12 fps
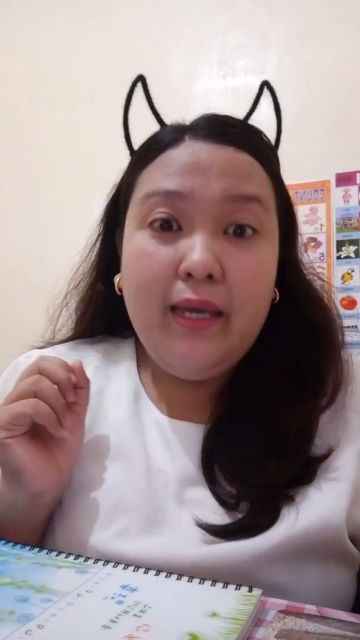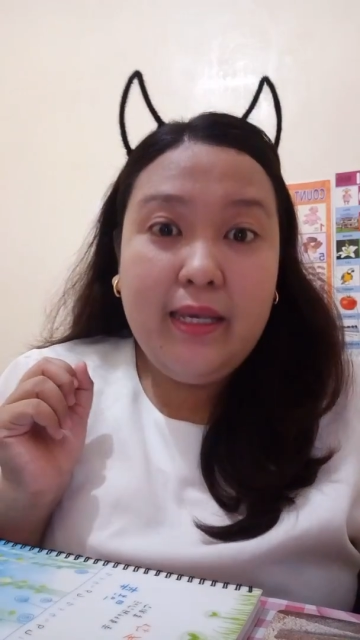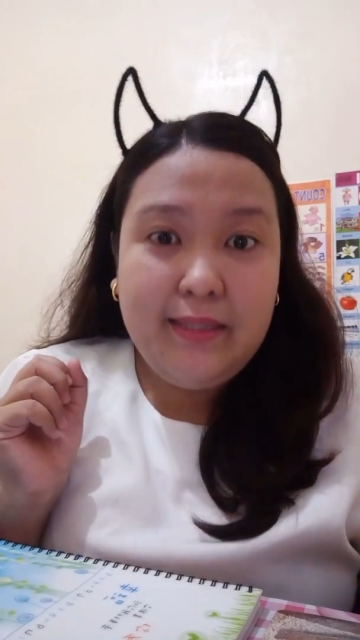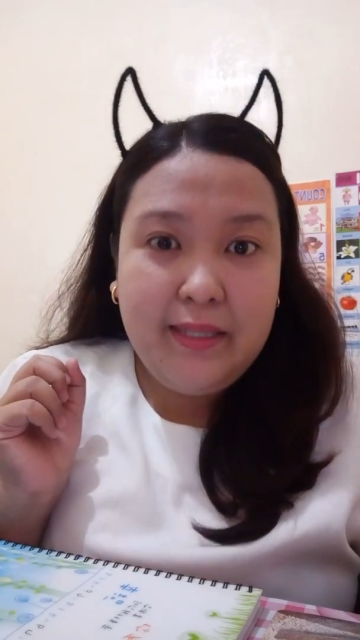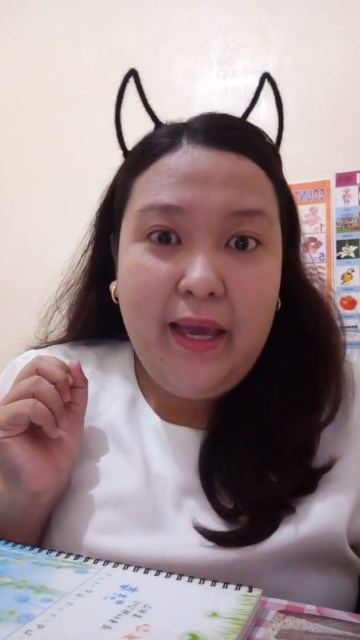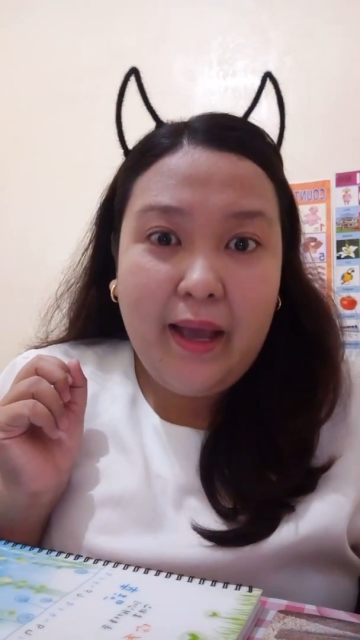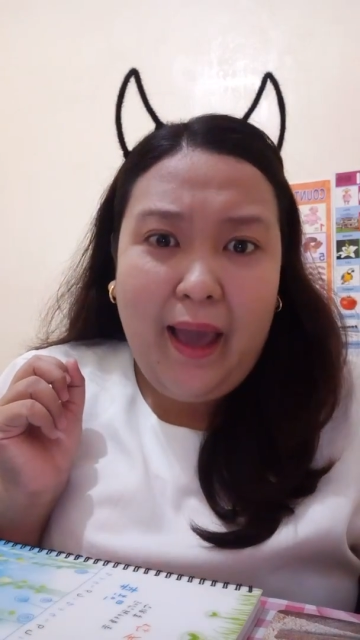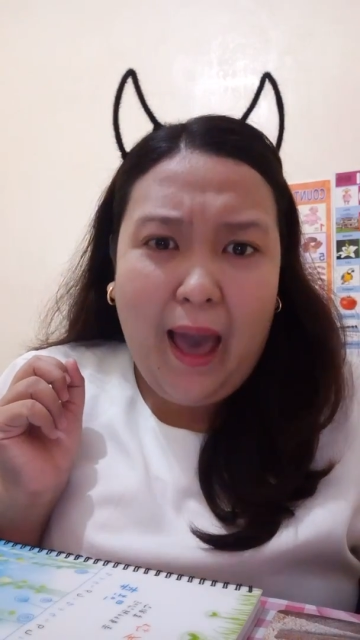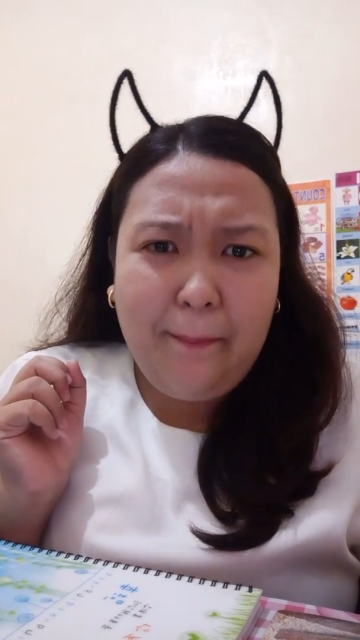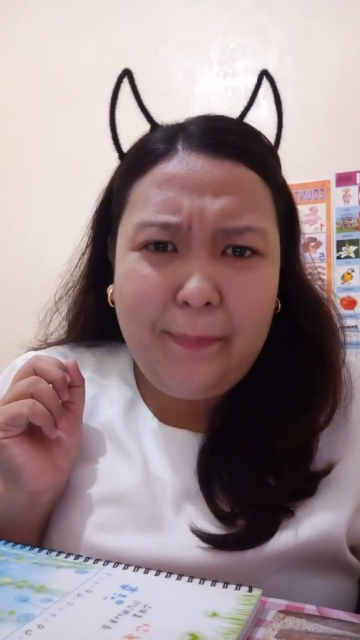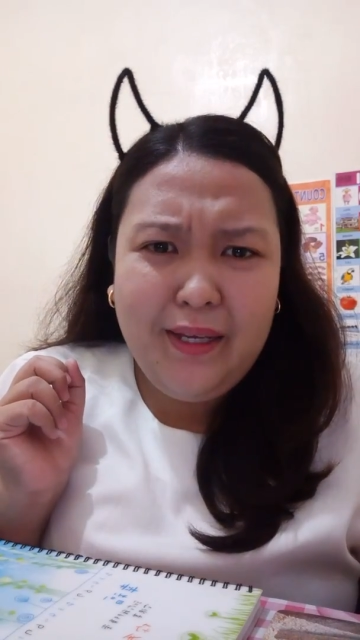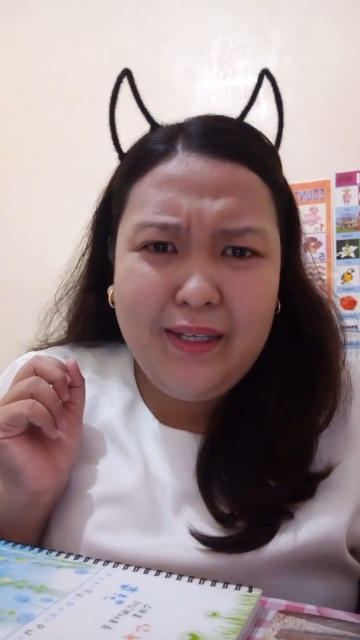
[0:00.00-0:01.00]
Is he a
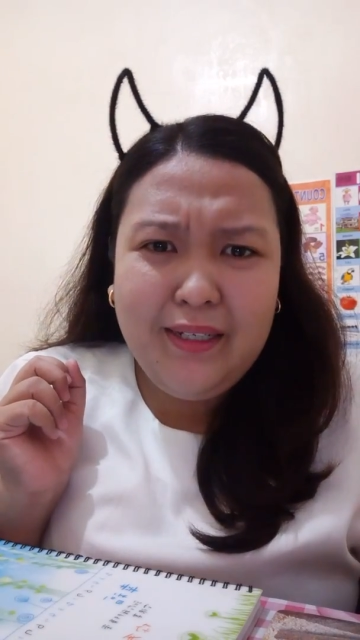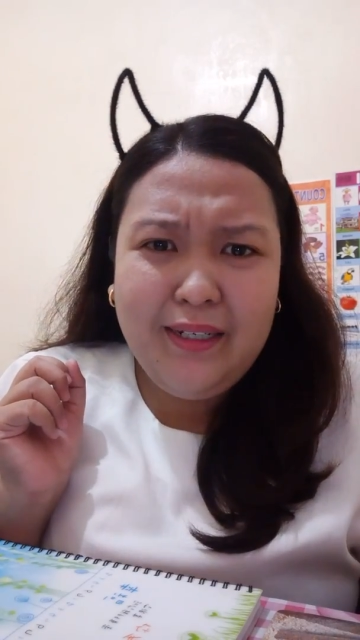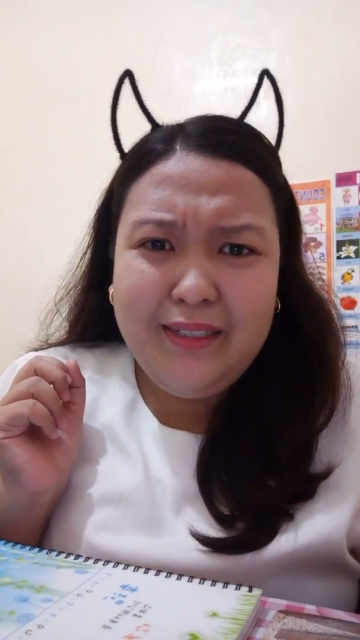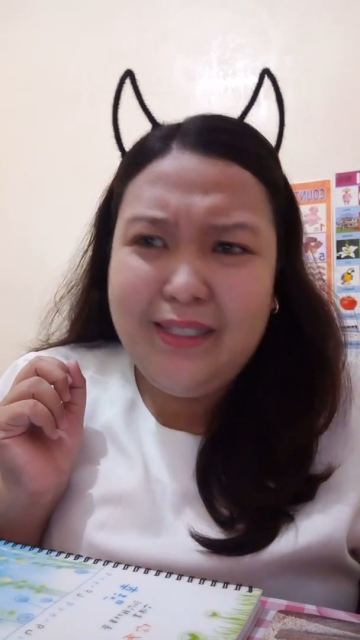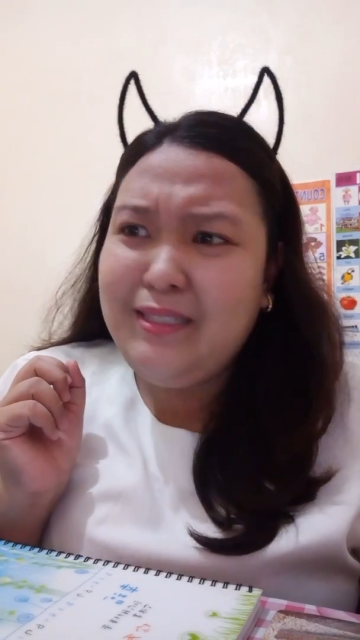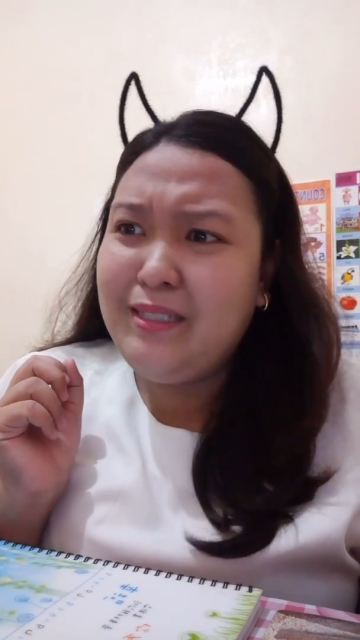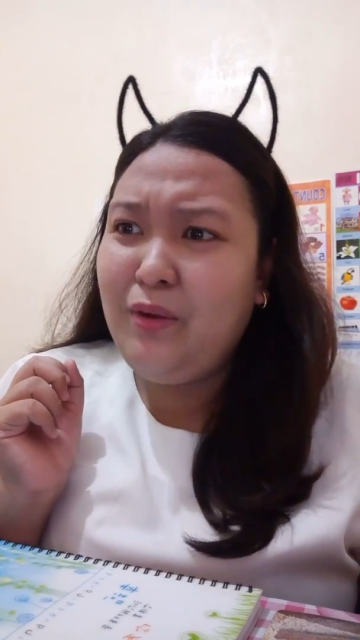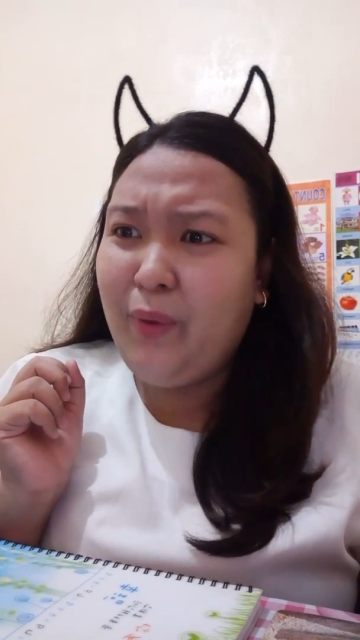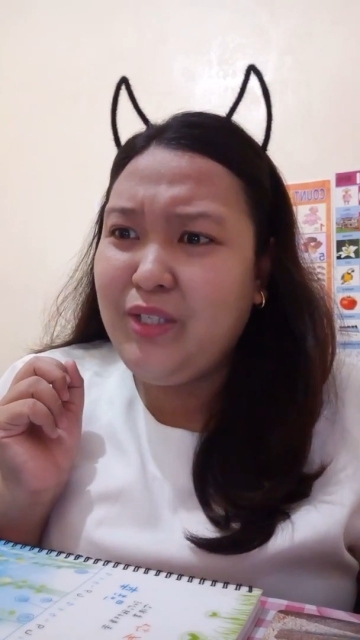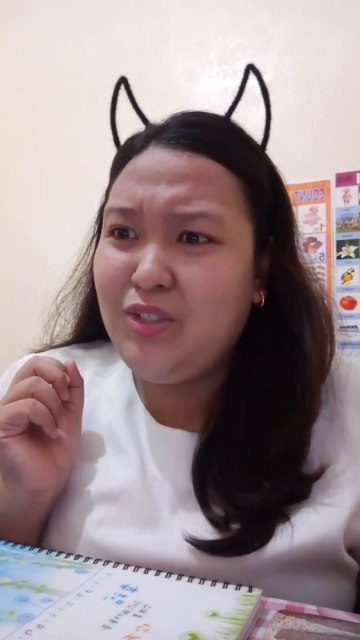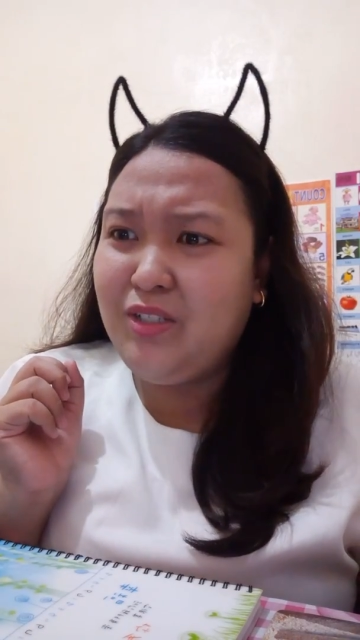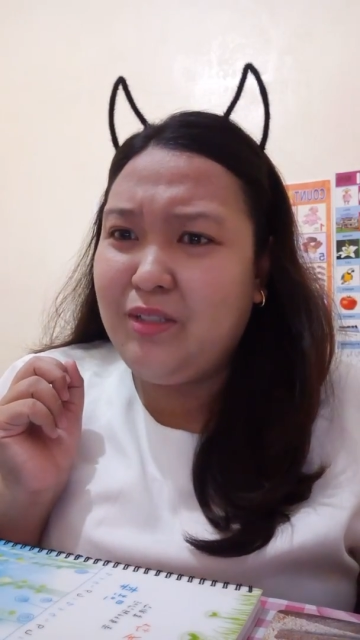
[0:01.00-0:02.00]
Kappa? That's the
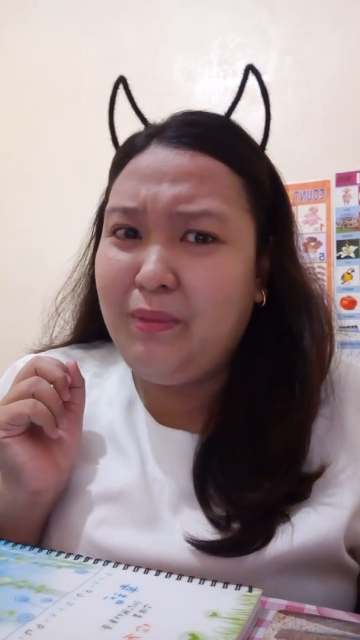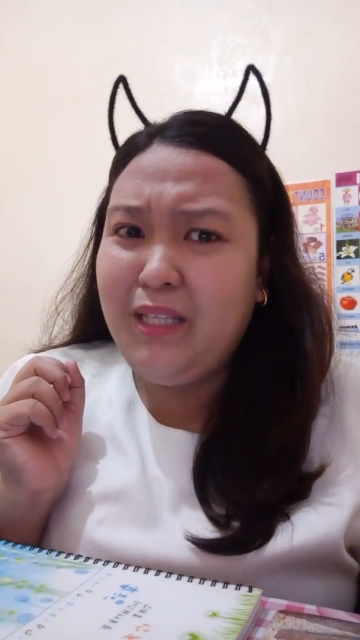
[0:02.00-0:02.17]
question.